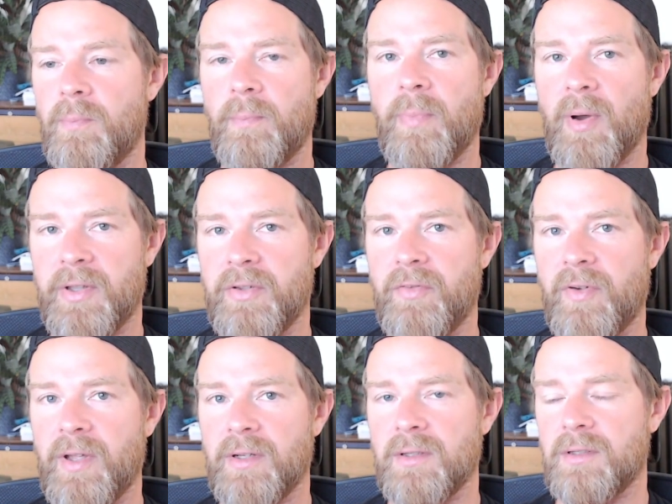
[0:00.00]
buy good
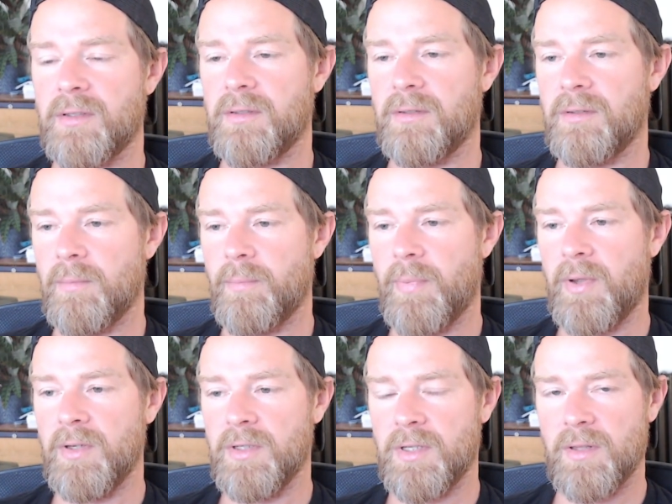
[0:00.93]
fans,
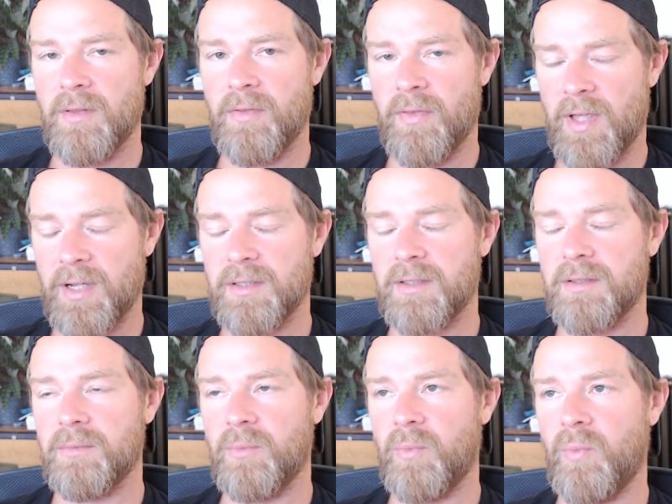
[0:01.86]
because
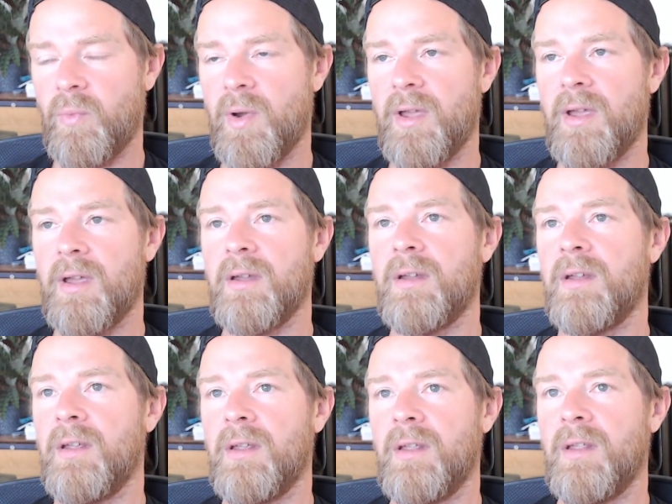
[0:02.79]
that's where
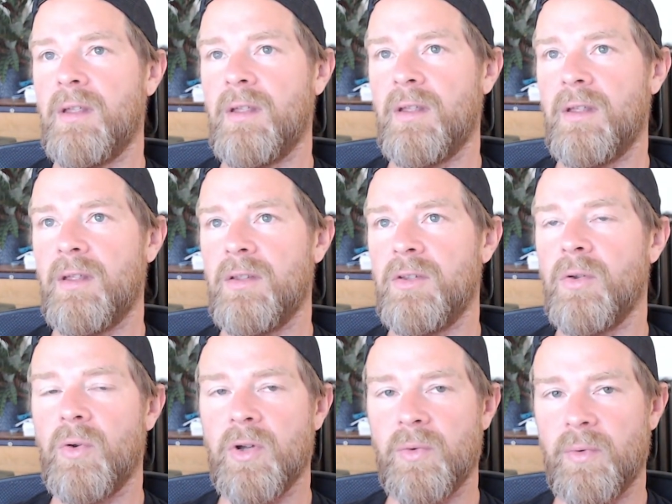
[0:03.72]
your
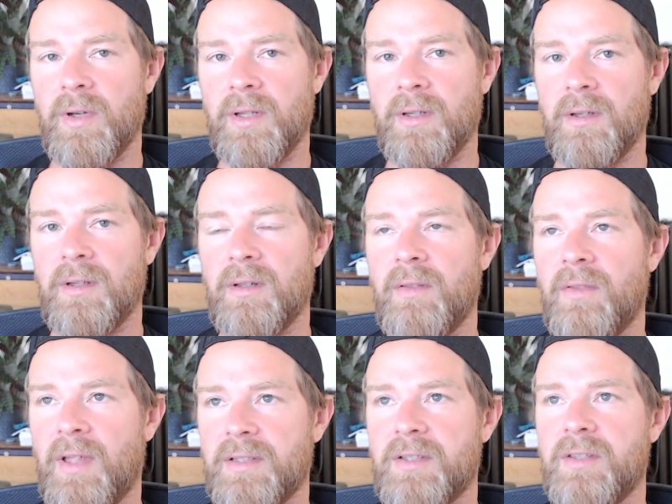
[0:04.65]
cooling,
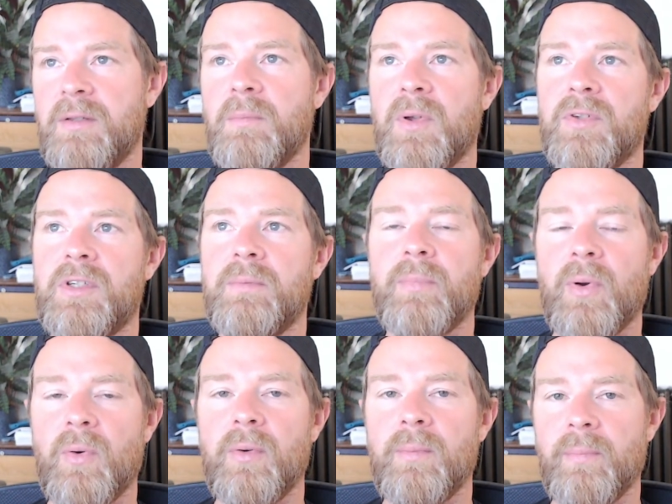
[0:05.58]
that's the most
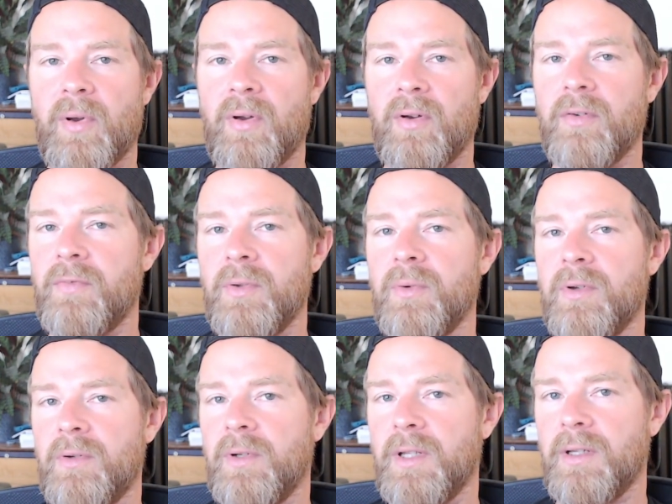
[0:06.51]
important part of your
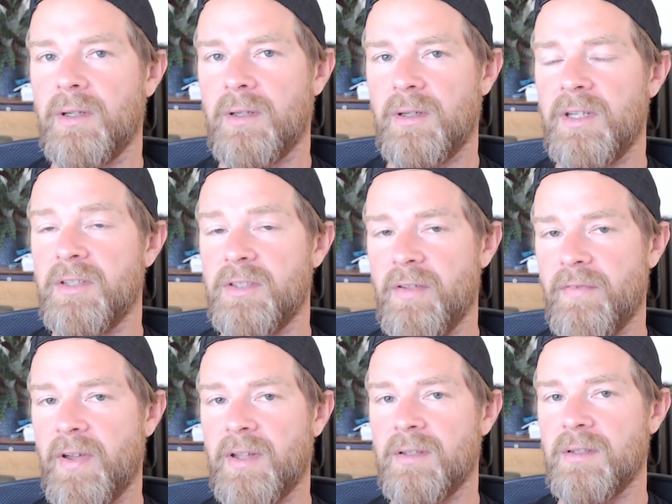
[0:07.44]
cooling, is the
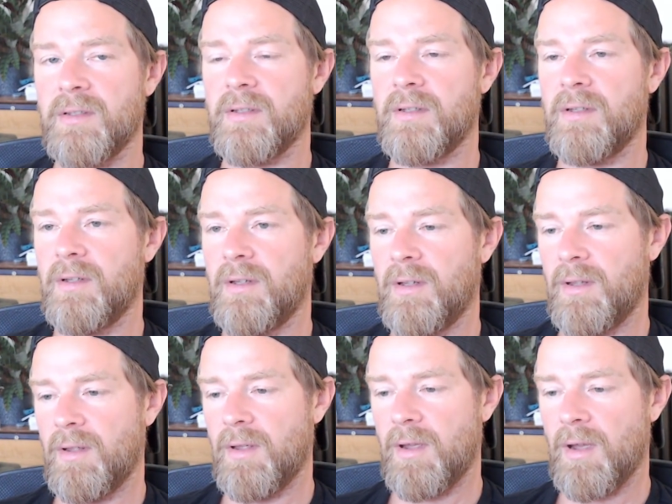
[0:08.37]
fans.
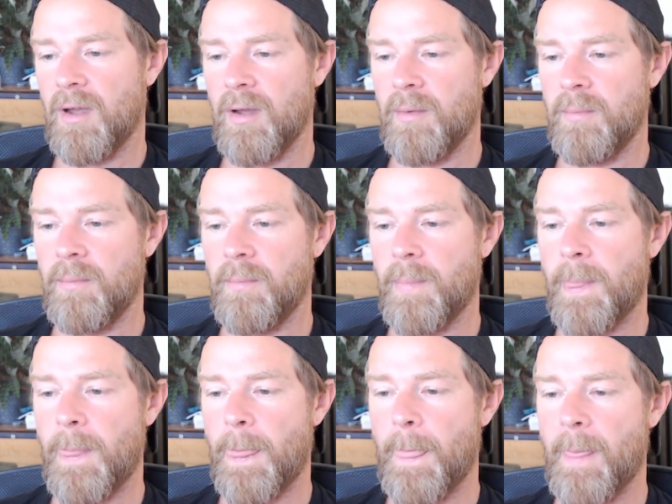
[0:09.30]

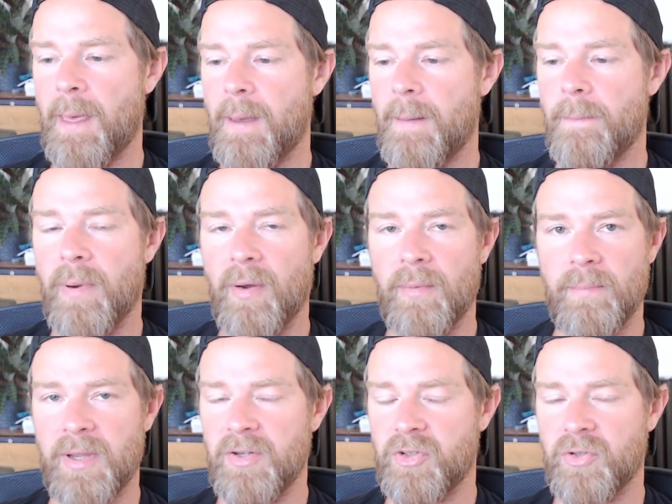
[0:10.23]
But
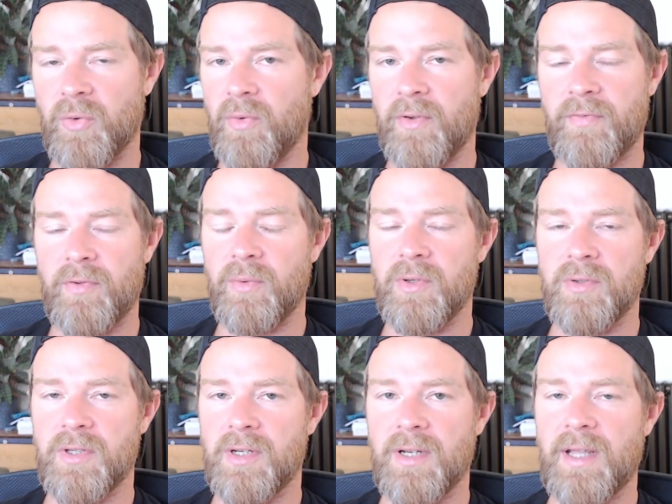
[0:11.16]
make sure, if you're
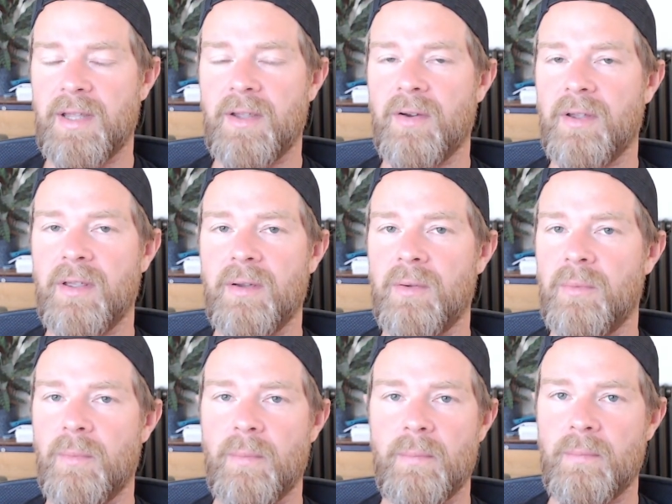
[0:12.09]
using an AIO,
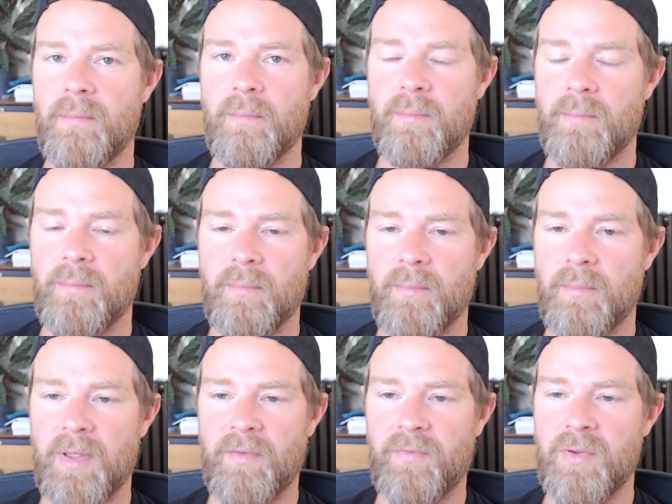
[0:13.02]

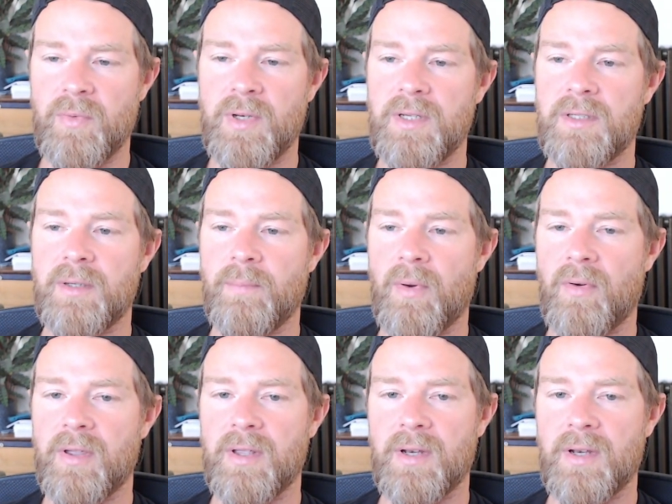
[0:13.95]
if you need to buy an